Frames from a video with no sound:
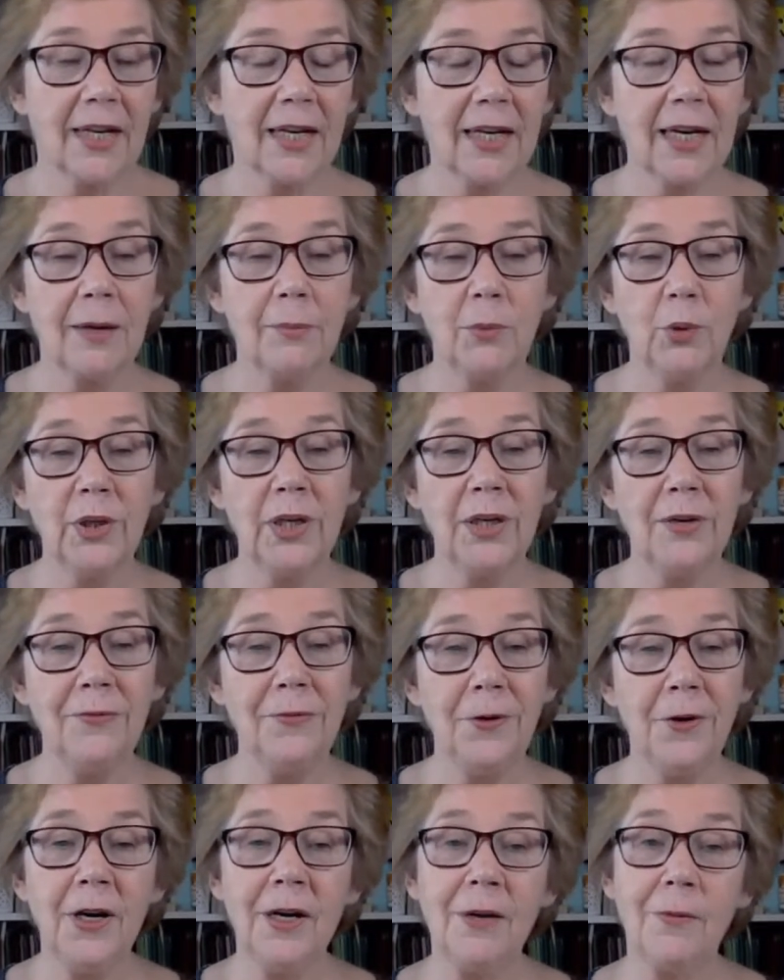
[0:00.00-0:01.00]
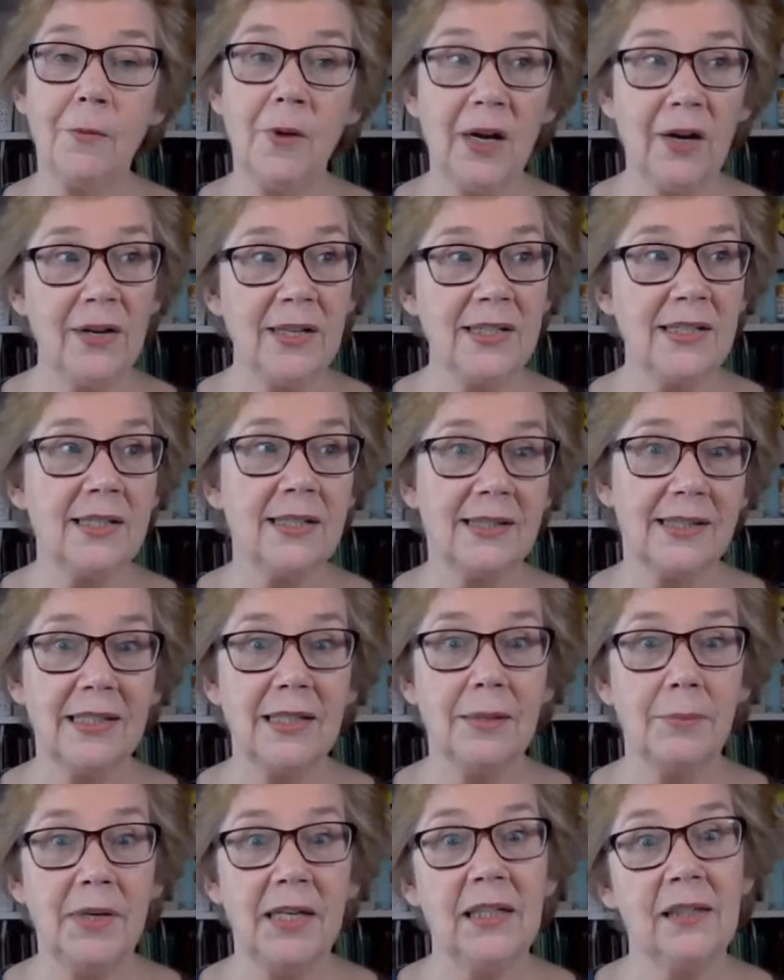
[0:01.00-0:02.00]
I come looking for it. Where is it? It's
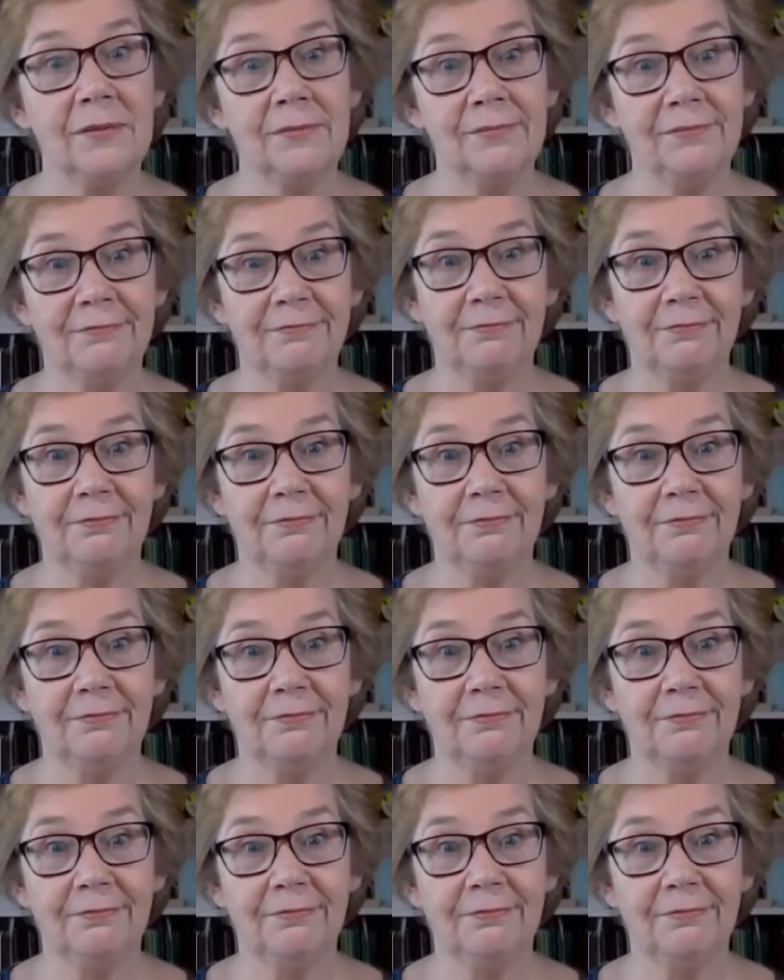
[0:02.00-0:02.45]
in the bin.